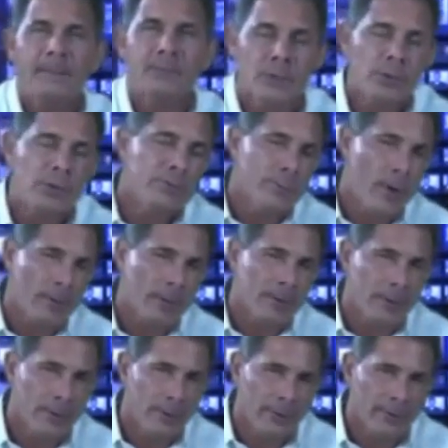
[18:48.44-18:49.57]
I'm sure you've probably
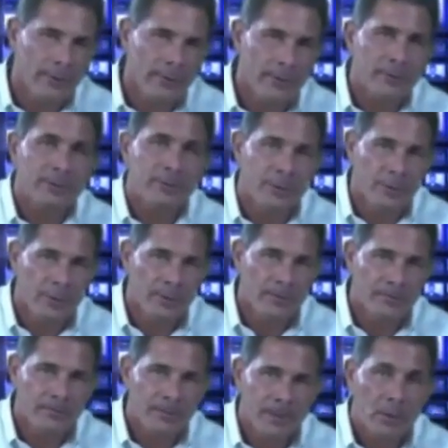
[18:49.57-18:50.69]
heard the
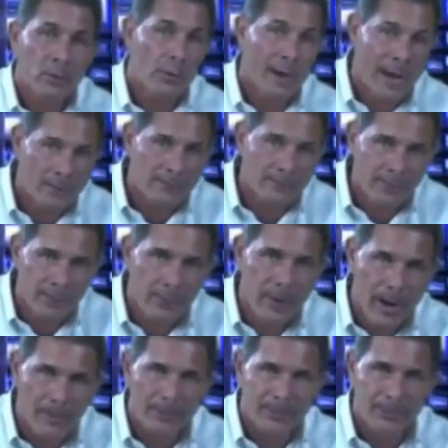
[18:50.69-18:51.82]
term ground floor
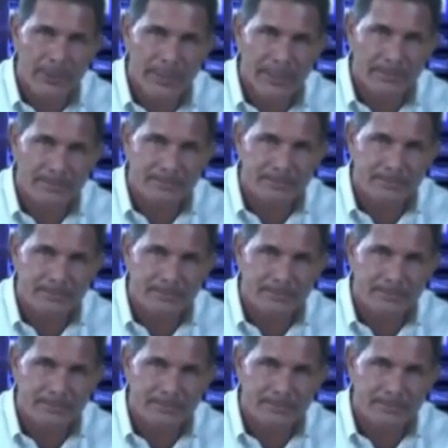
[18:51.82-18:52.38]
opportunity.